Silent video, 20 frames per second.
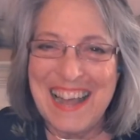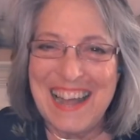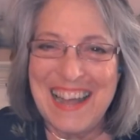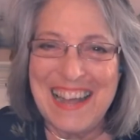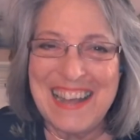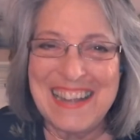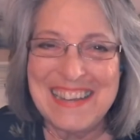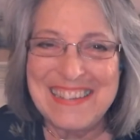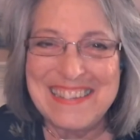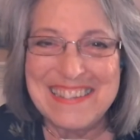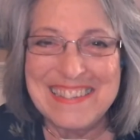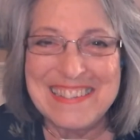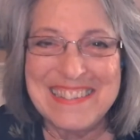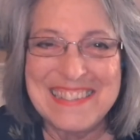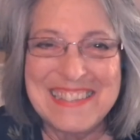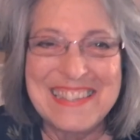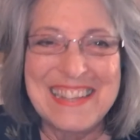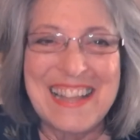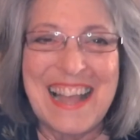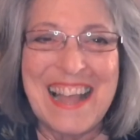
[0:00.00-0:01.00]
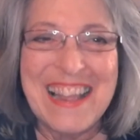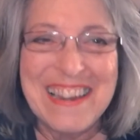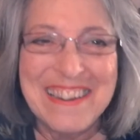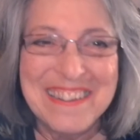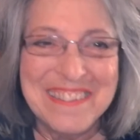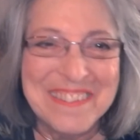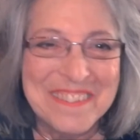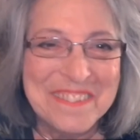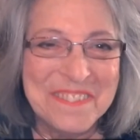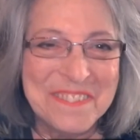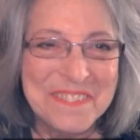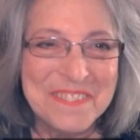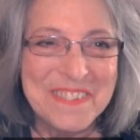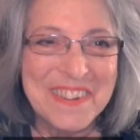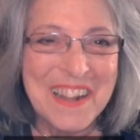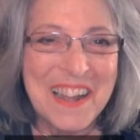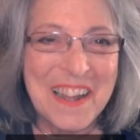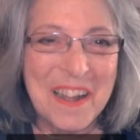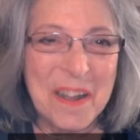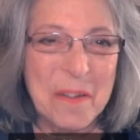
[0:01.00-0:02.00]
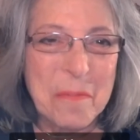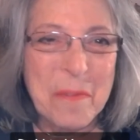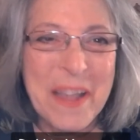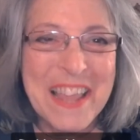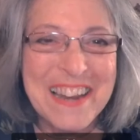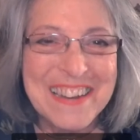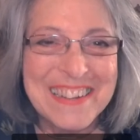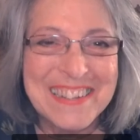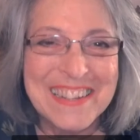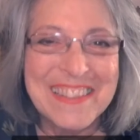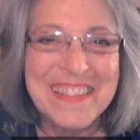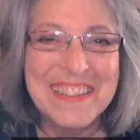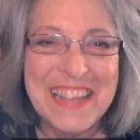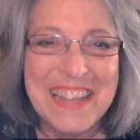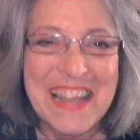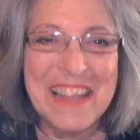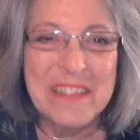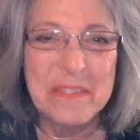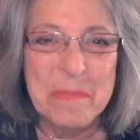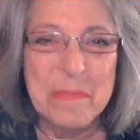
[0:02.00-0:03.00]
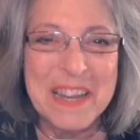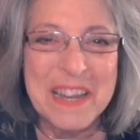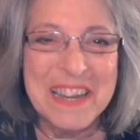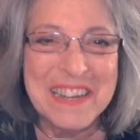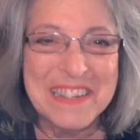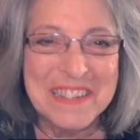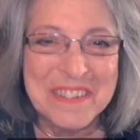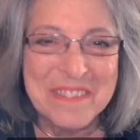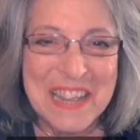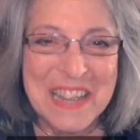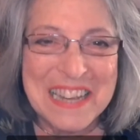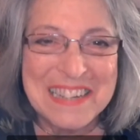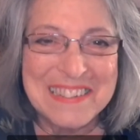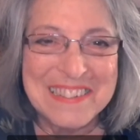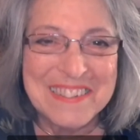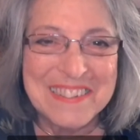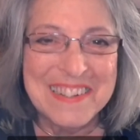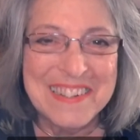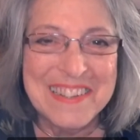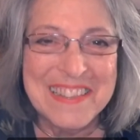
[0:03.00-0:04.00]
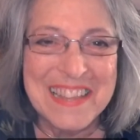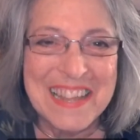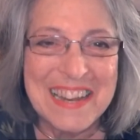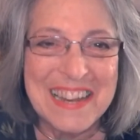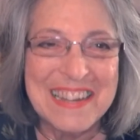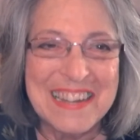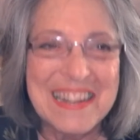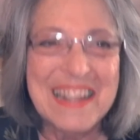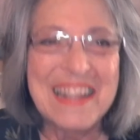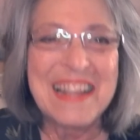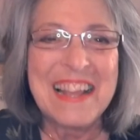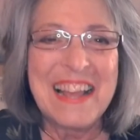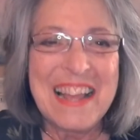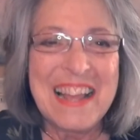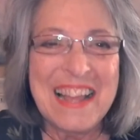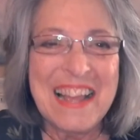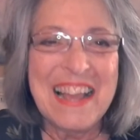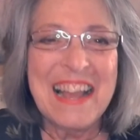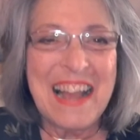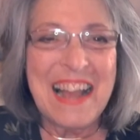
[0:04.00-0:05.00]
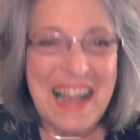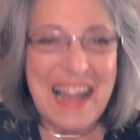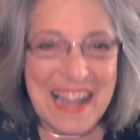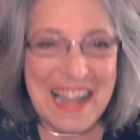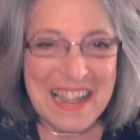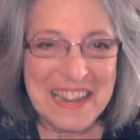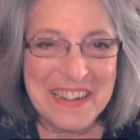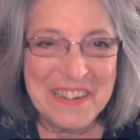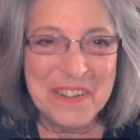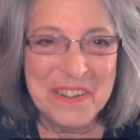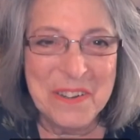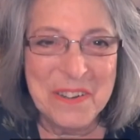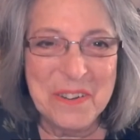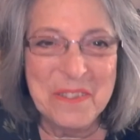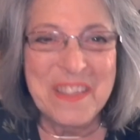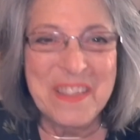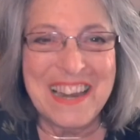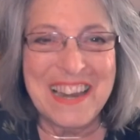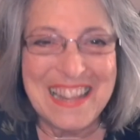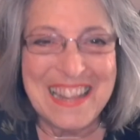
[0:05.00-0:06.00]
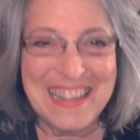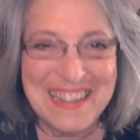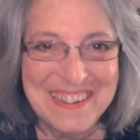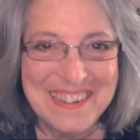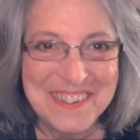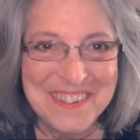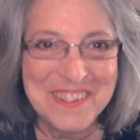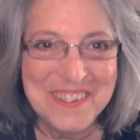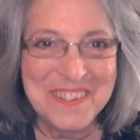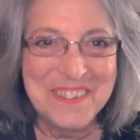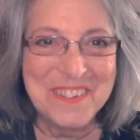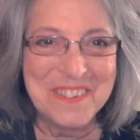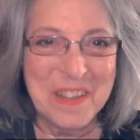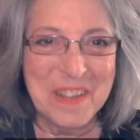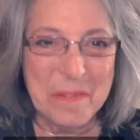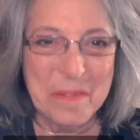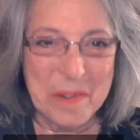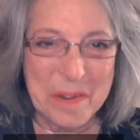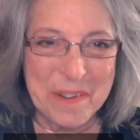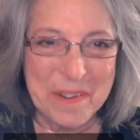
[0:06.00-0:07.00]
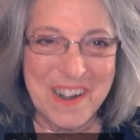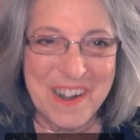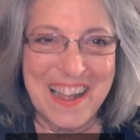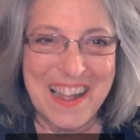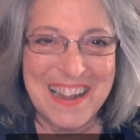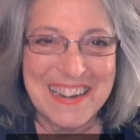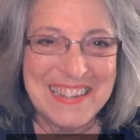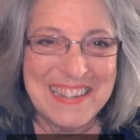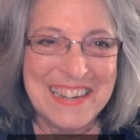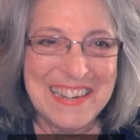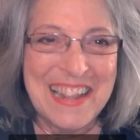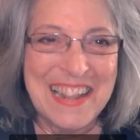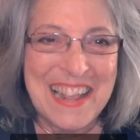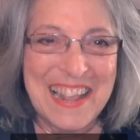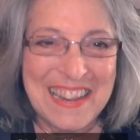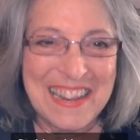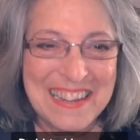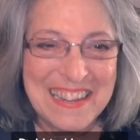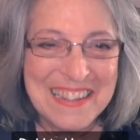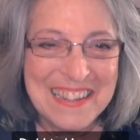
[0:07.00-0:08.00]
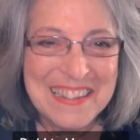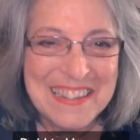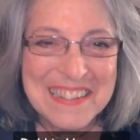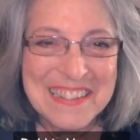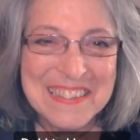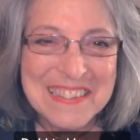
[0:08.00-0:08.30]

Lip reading: Waited till the last minute to make sure that I knew that he knew that we were on today.